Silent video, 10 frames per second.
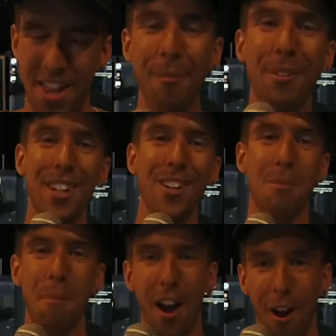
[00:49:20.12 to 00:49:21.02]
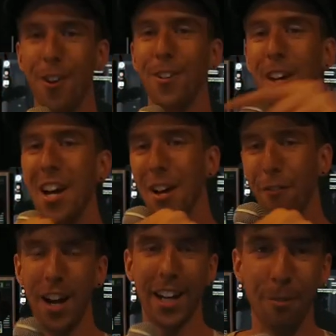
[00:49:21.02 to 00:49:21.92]
and I'm going to use my own
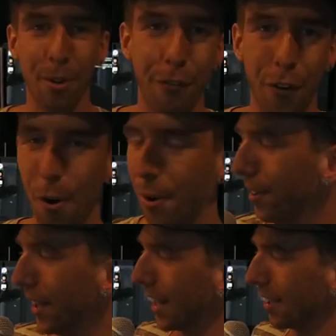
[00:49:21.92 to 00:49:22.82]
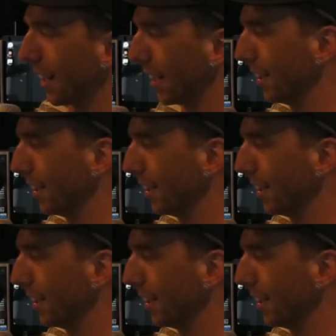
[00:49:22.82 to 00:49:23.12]
fucking referral link like